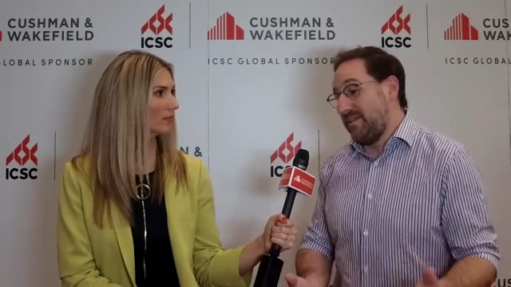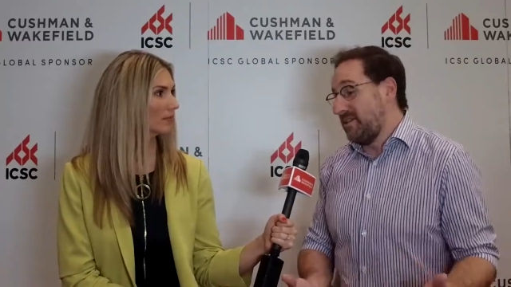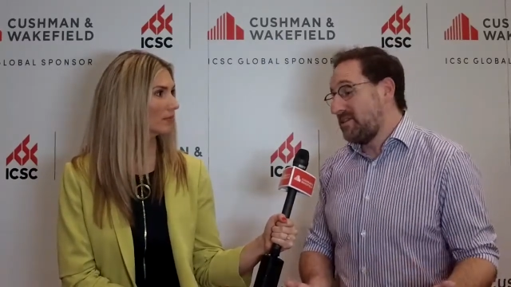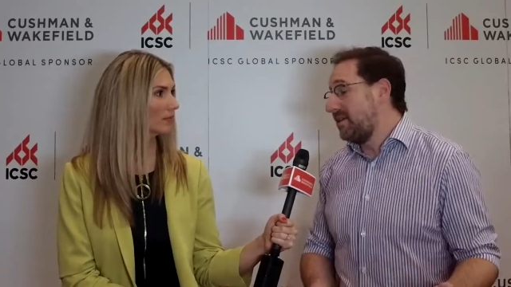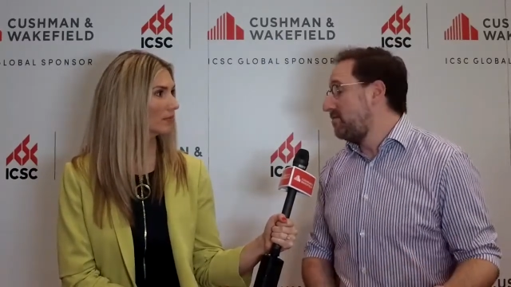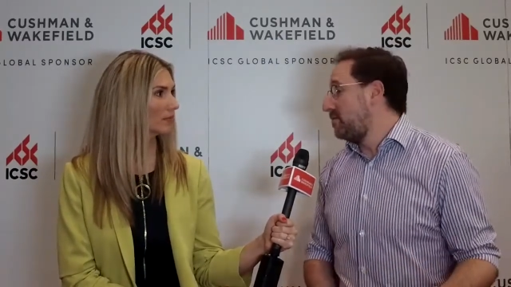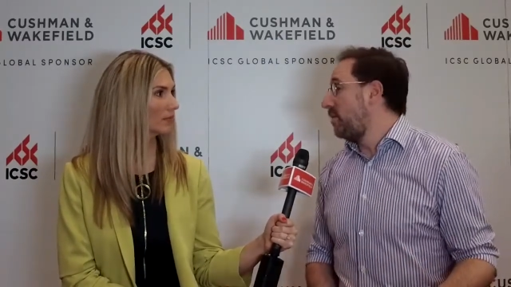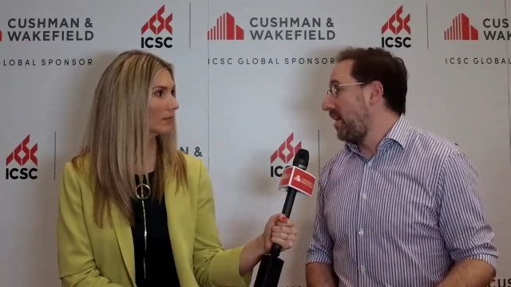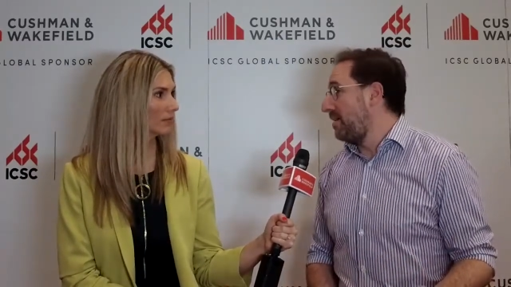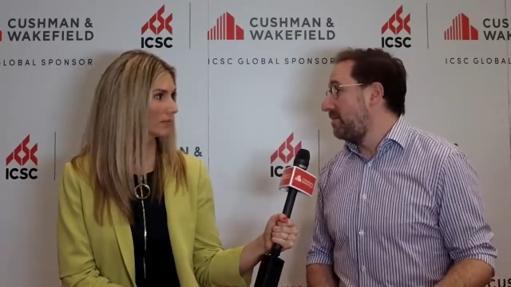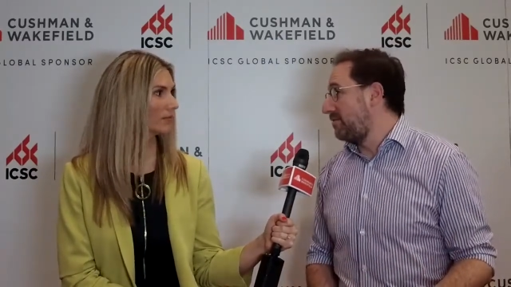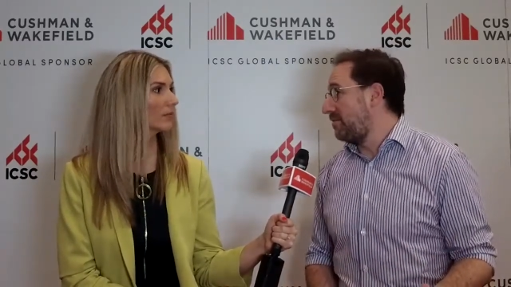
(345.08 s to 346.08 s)
Speaker 1: it just gives you a
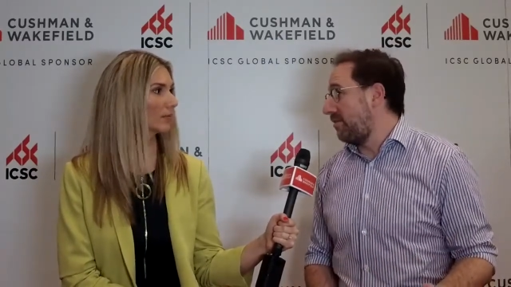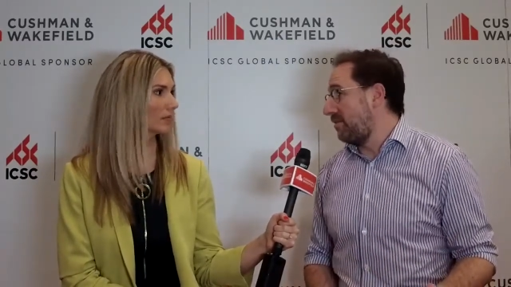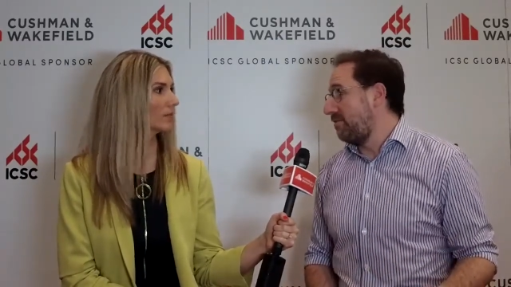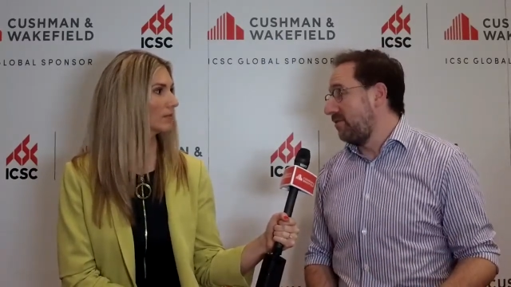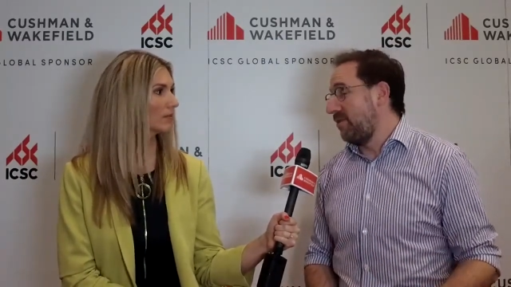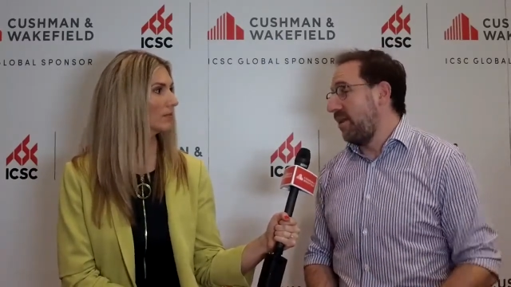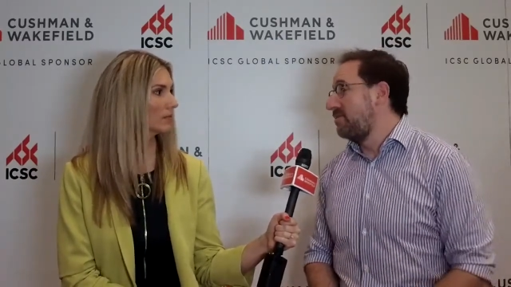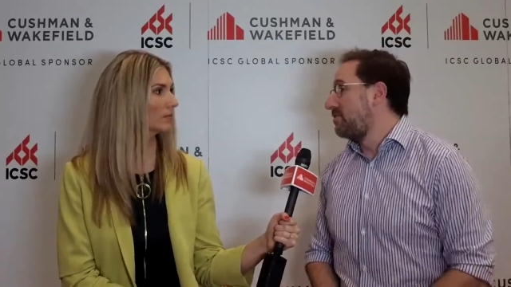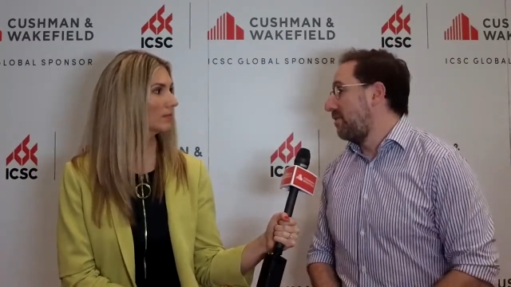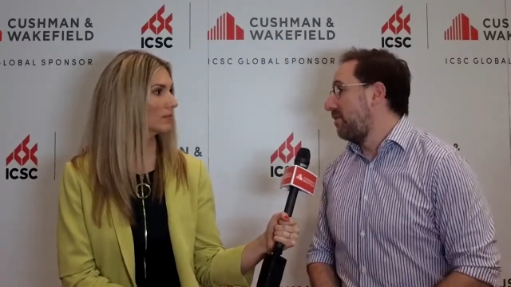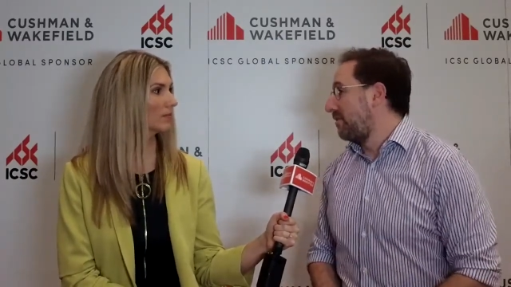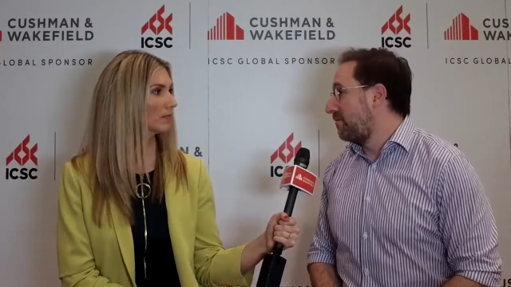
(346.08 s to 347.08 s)
head start. You're not
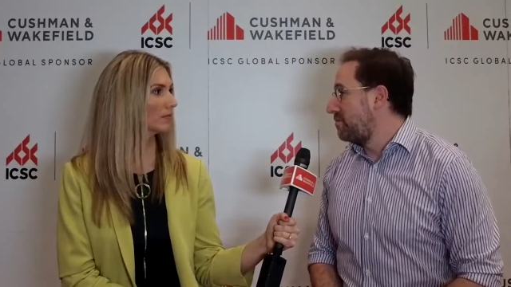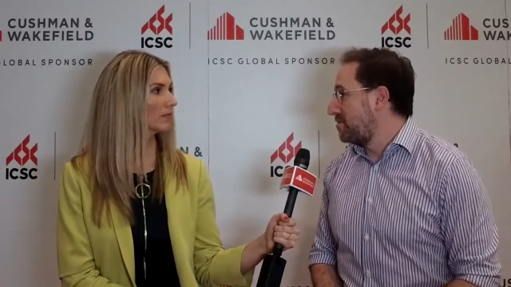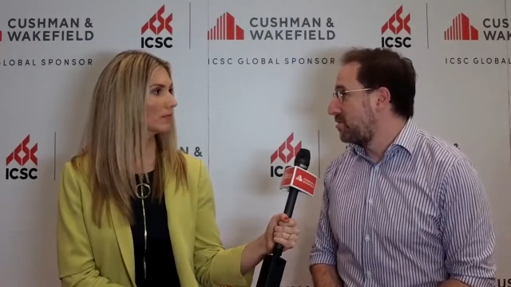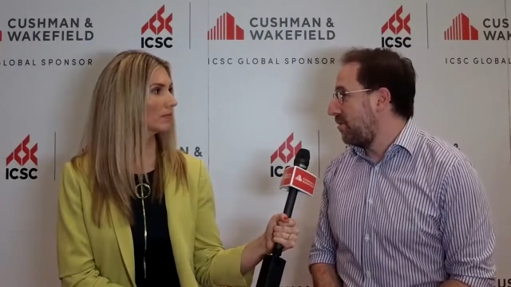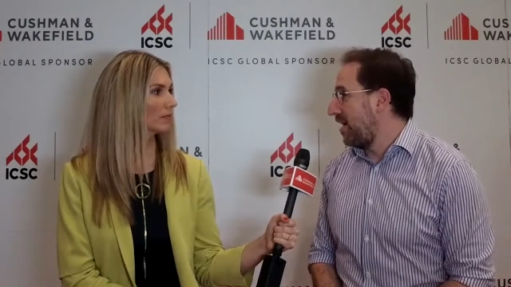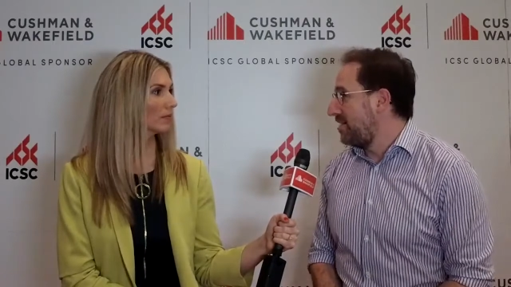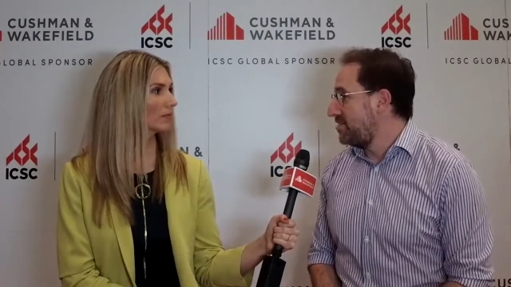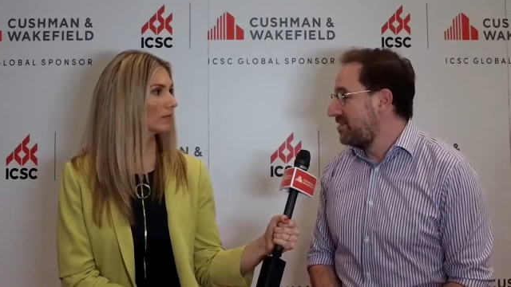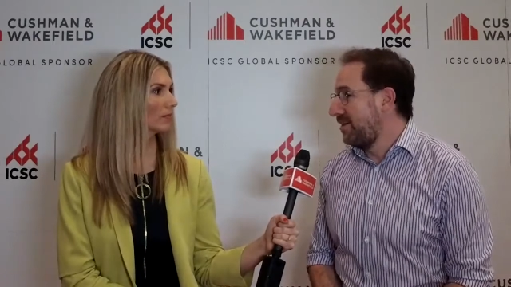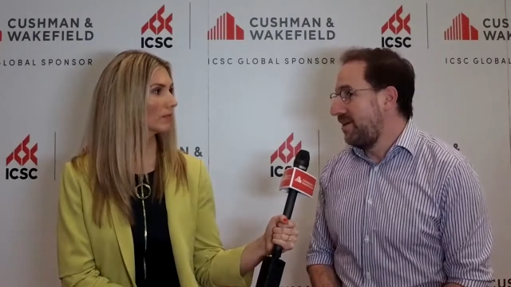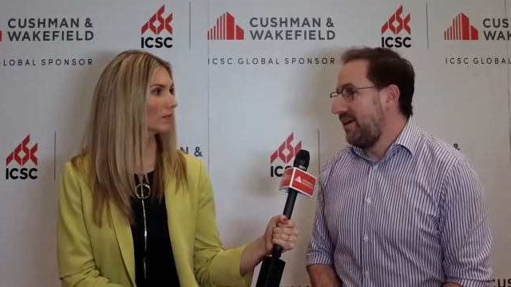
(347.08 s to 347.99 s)
starting from scratch,